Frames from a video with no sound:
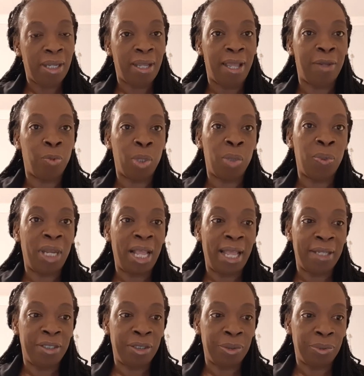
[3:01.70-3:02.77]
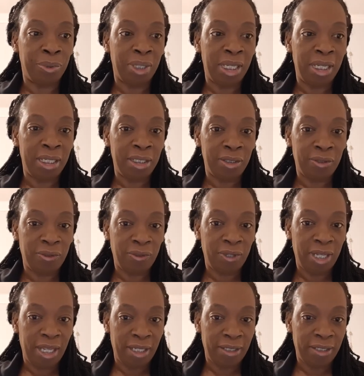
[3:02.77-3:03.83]
and we will add you into
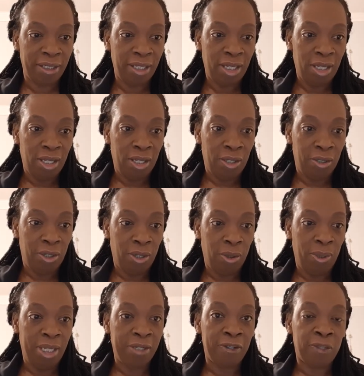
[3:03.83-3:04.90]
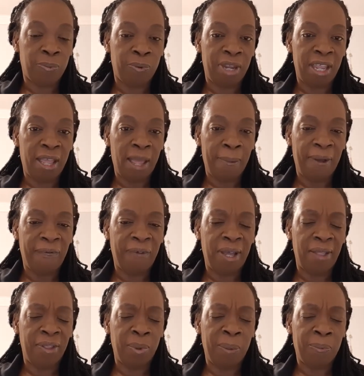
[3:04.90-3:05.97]
it. Now let us pray. Abba
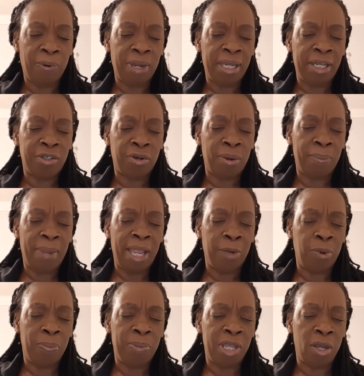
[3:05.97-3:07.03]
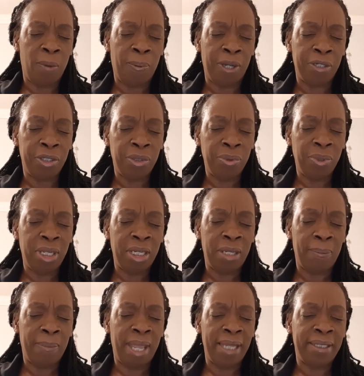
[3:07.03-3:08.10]
Father, we pray that our mind will be upon you in the
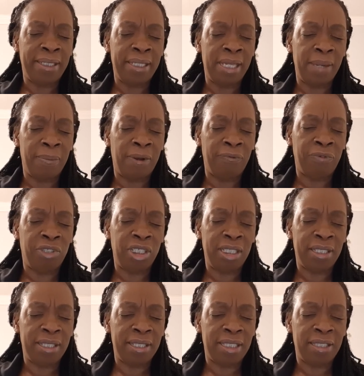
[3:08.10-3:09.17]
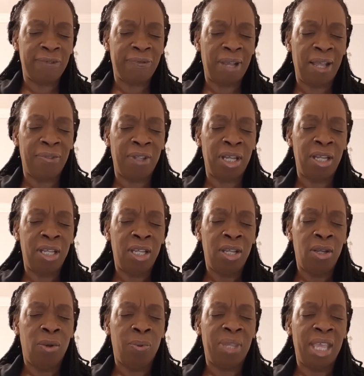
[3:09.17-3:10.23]
mighty name of Jesus. Father,
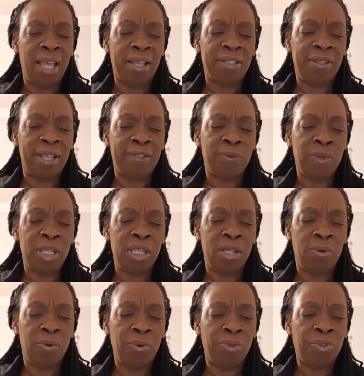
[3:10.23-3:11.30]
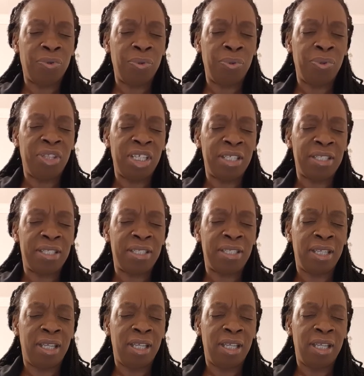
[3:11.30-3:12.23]
we ask as we go through this